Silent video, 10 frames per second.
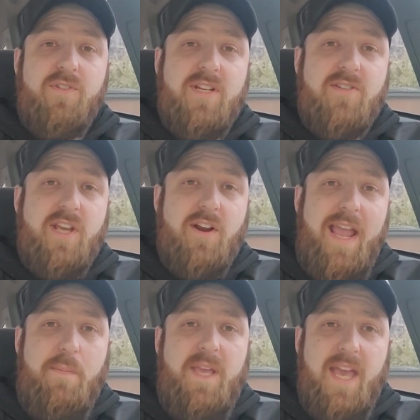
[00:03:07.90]
since their
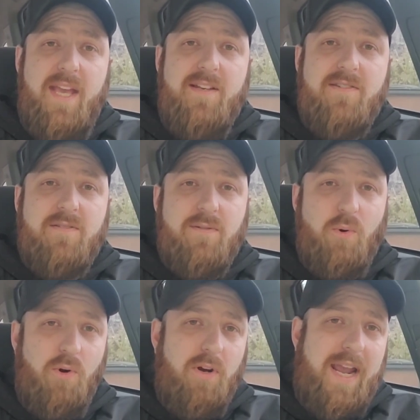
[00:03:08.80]
APAs,
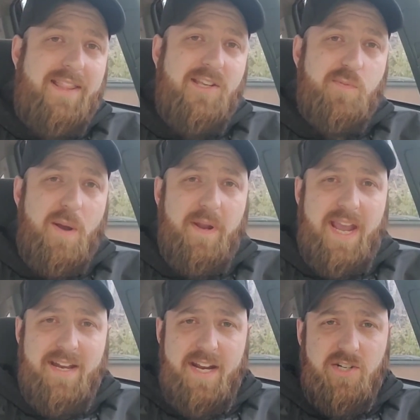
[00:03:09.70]
or atheist
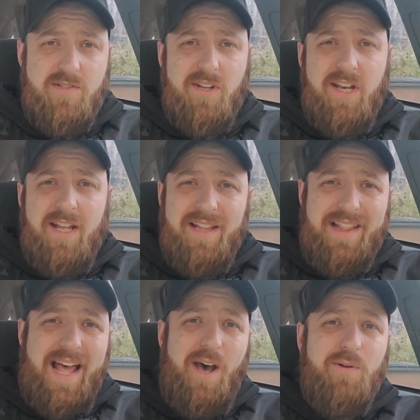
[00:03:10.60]
propaganda agents,
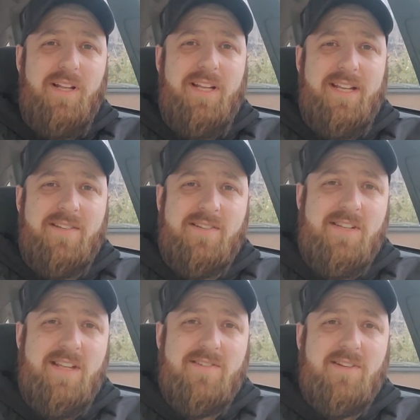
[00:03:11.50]
loudly
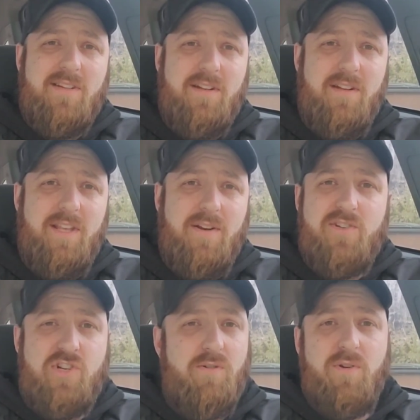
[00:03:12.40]
insist there
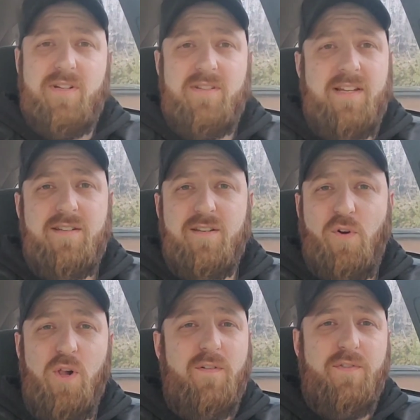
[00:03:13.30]
is general consensus
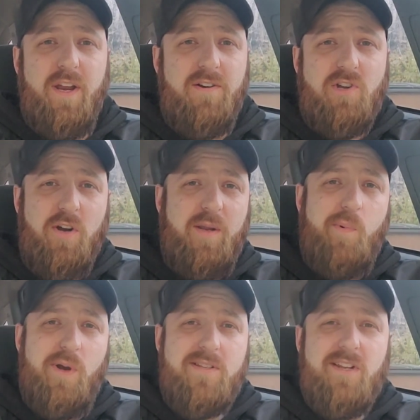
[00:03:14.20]
for all of their
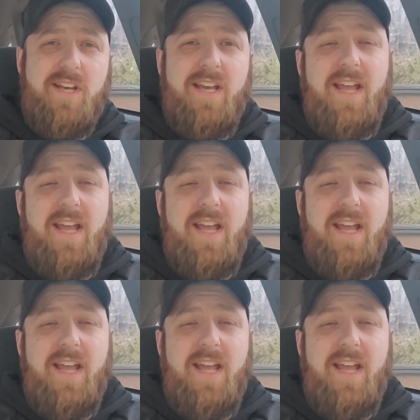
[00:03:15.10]
talking points,